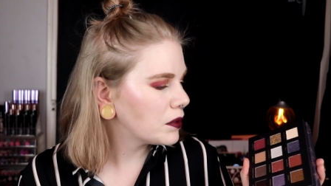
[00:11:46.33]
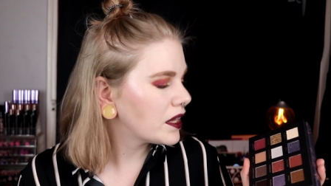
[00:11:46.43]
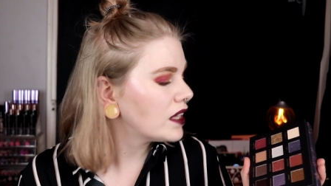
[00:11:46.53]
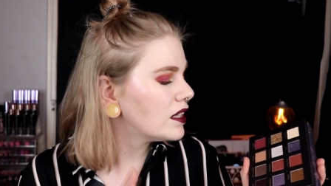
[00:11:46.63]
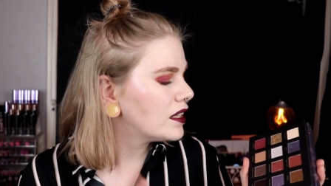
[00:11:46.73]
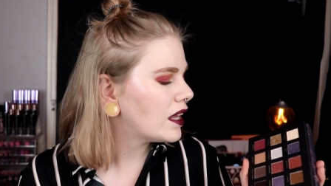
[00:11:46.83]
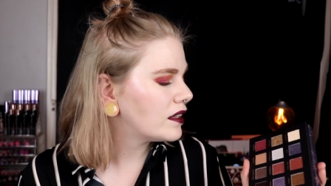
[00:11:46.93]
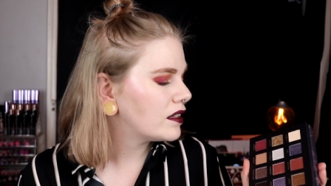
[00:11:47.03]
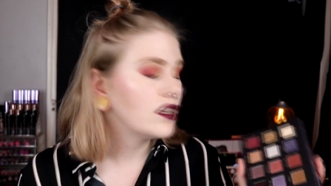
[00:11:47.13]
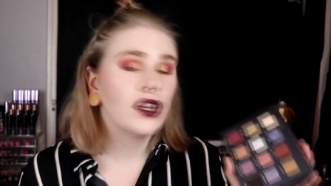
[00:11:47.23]
but other than
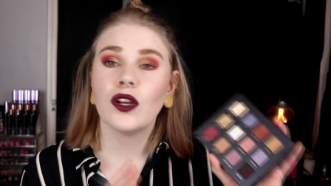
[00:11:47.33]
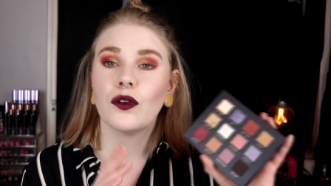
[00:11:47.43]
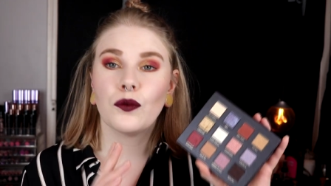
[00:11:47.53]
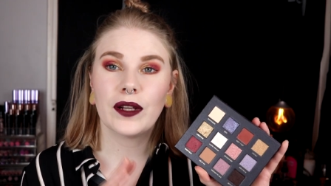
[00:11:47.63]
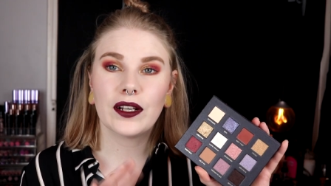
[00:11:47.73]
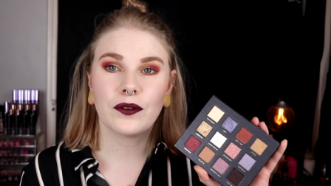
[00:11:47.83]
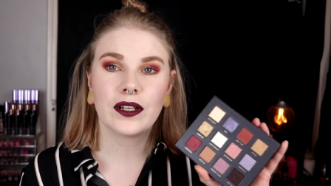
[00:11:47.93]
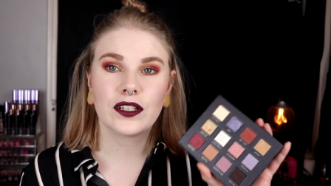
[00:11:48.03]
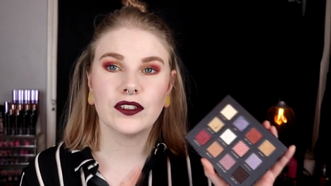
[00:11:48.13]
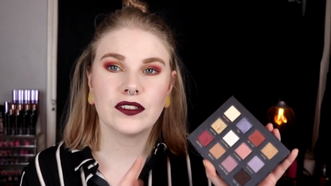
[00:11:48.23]
that, really
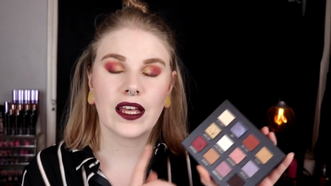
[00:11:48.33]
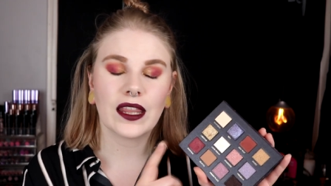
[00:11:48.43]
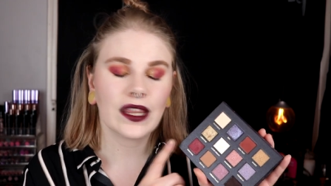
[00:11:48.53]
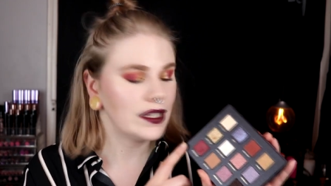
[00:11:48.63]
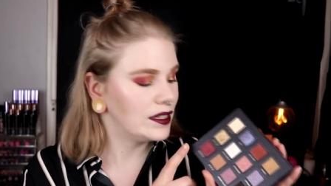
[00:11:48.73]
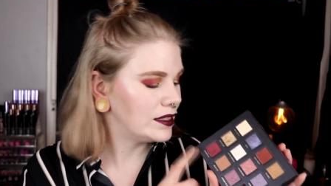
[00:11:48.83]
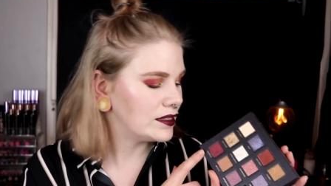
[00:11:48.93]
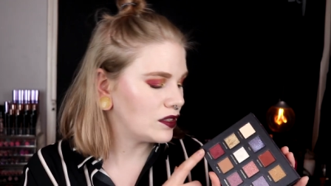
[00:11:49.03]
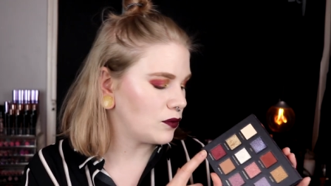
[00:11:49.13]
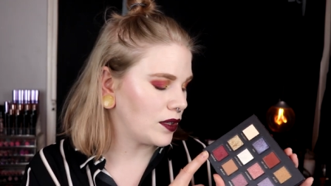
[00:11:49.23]
really good. And
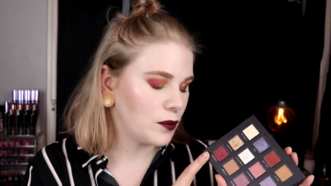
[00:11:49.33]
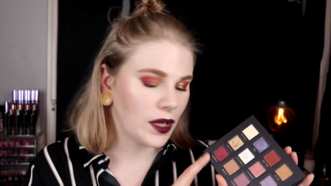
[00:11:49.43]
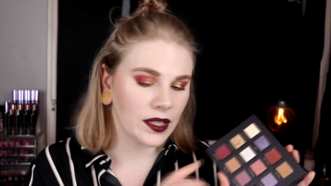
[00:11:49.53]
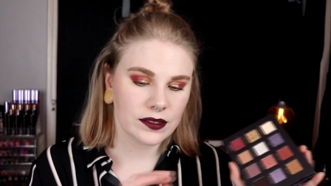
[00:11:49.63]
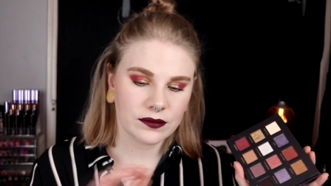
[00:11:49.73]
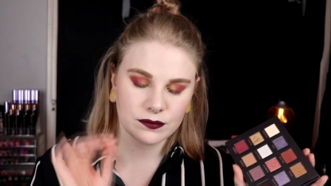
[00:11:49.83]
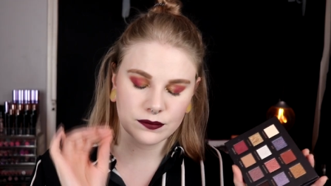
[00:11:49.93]
this red one